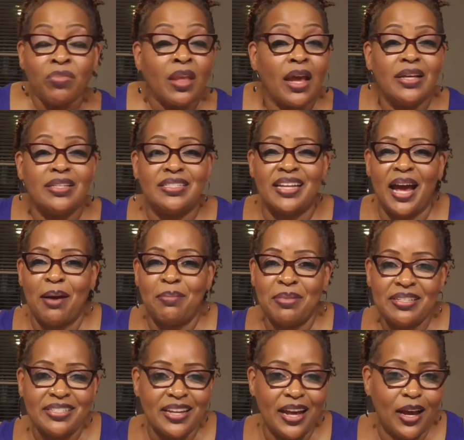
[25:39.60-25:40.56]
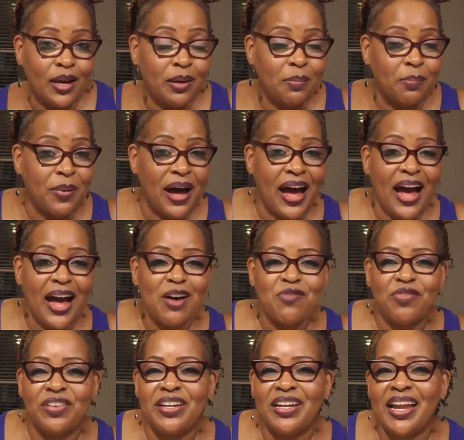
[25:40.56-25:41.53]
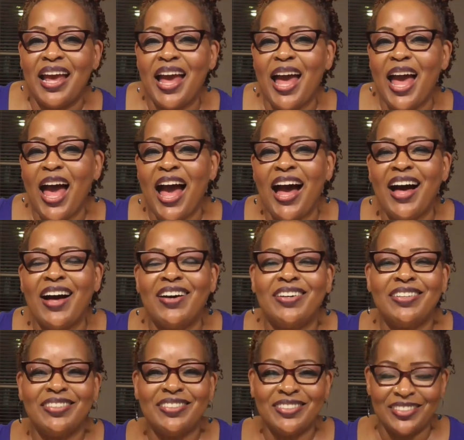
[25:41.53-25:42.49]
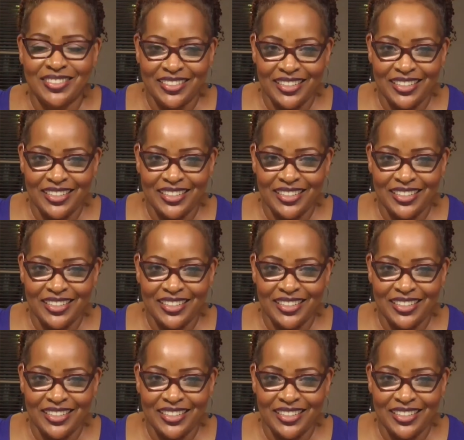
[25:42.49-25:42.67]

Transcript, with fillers: It's time to say goodbye for now.